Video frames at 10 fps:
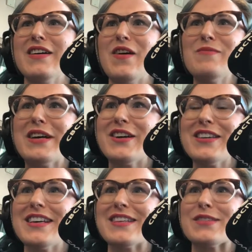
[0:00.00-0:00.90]
Oh my
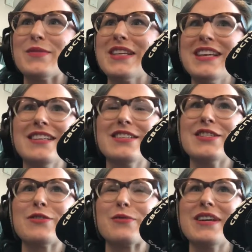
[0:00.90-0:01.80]
goodness, we need
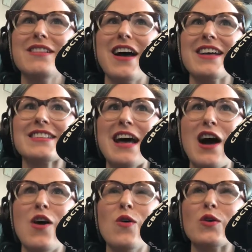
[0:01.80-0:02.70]
to realize
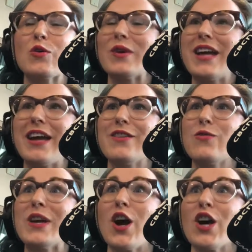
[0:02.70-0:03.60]
how
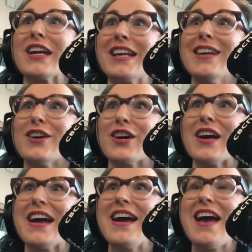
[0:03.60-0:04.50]
creative we are
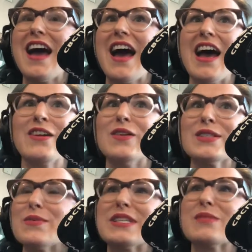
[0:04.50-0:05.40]
here and
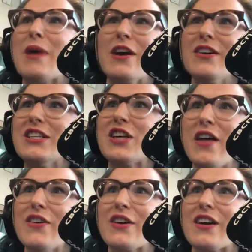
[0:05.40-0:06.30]
also inspire each
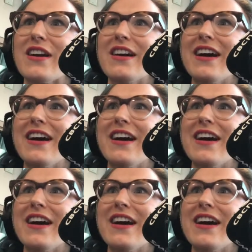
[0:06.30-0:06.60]
other.